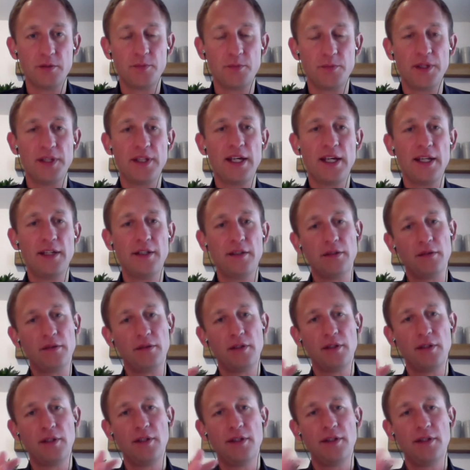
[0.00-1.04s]
But then
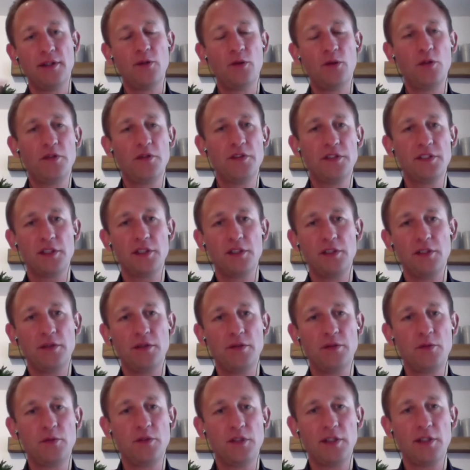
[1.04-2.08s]
all of a sudden,
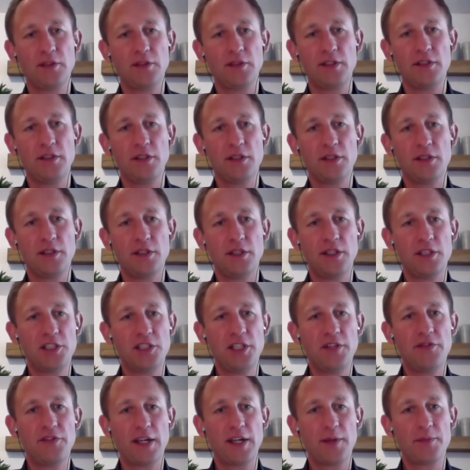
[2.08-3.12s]
a
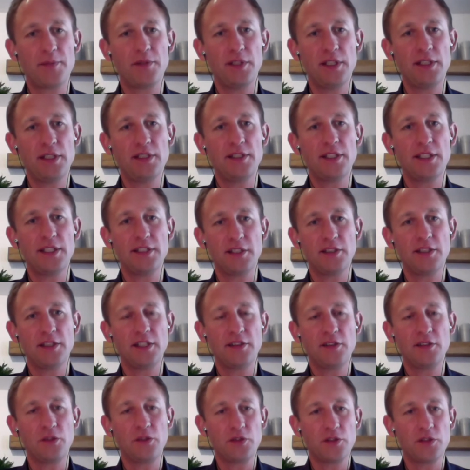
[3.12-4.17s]
shift happened, didn't it? So
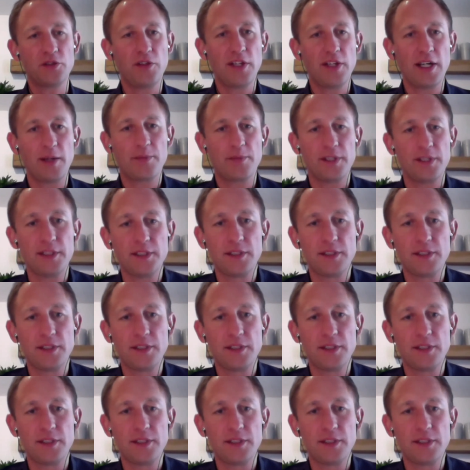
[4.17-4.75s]
talk us through that, please.